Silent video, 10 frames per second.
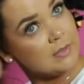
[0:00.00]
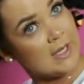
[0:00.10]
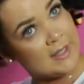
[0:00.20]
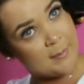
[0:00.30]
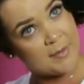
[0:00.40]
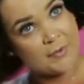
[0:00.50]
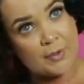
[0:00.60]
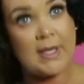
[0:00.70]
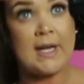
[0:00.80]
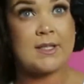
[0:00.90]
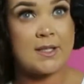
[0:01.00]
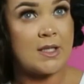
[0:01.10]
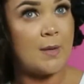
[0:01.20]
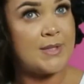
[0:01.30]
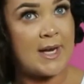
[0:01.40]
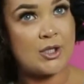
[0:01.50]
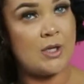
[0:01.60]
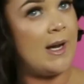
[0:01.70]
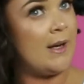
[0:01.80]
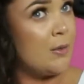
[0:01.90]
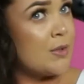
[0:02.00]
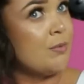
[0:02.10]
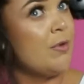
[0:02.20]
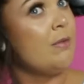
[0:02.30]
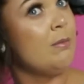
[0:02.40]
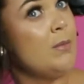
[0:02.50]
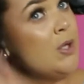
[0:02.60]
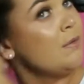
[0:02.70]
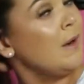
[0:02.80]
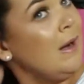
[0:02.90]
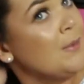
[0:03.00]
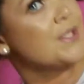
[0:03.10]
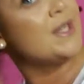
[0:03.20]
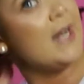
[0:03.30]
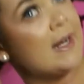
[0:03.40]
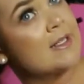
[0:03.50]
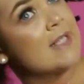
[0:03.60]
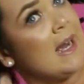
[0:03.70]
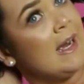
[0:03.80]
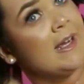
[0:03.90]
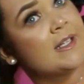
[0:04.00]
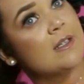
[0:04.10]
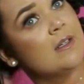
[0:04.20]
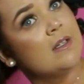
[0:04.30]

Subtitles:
Right, and then before you get to the top section, I always move round to the next side.